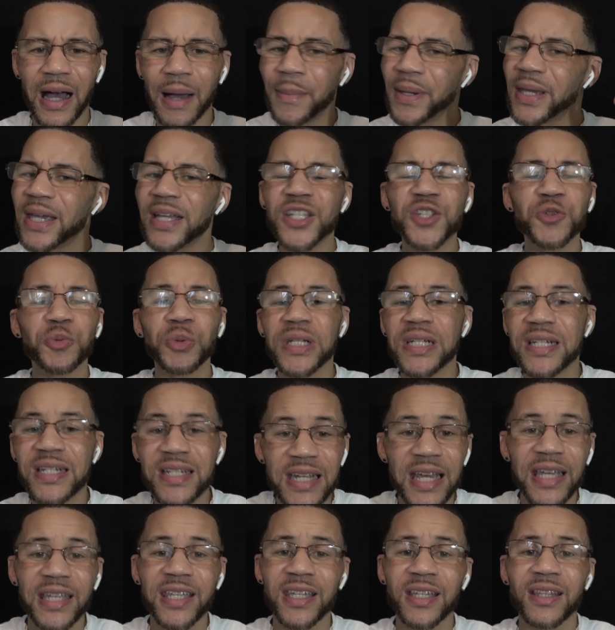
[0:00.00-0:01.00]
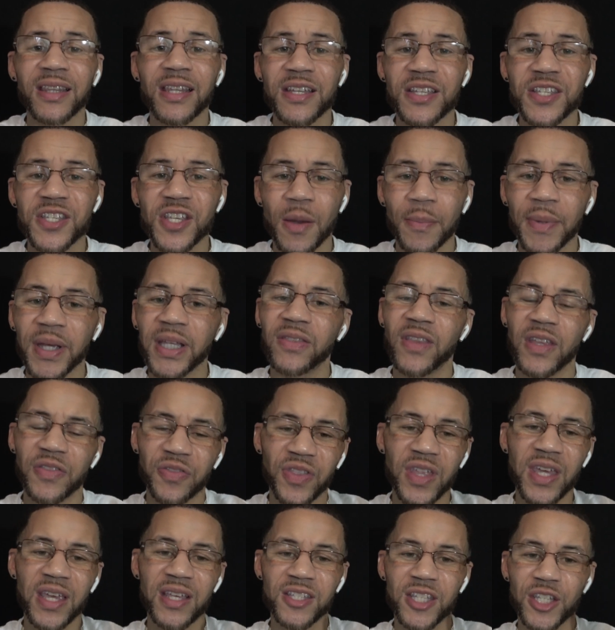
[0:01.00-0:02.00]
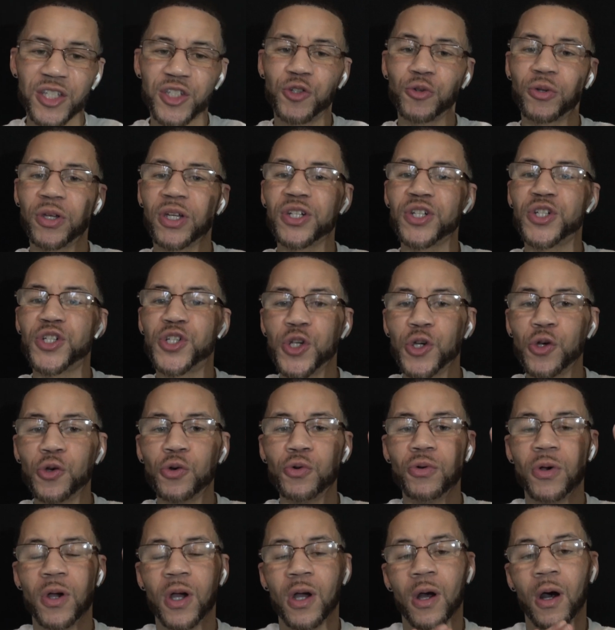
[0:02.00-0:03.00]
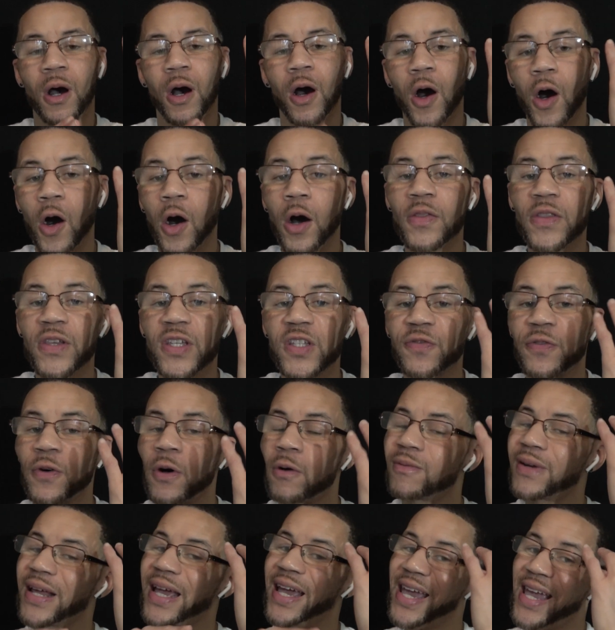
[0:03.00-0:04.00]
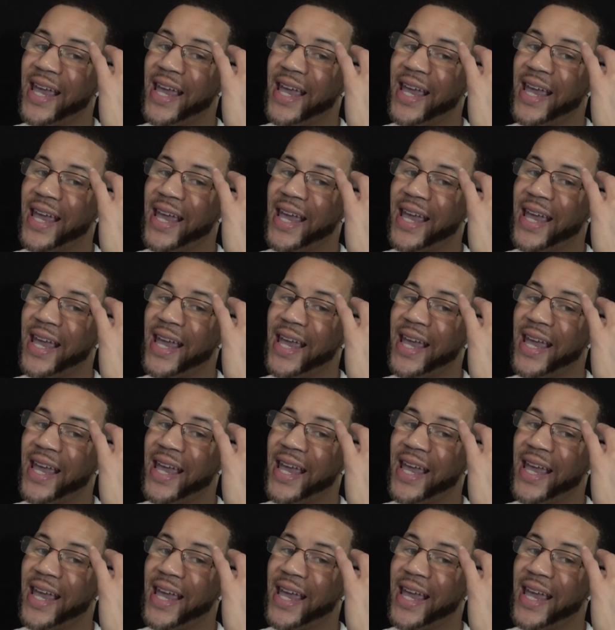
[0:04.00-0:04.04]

I mean, it's ridiculous. I mean, the things that you can do on this phone,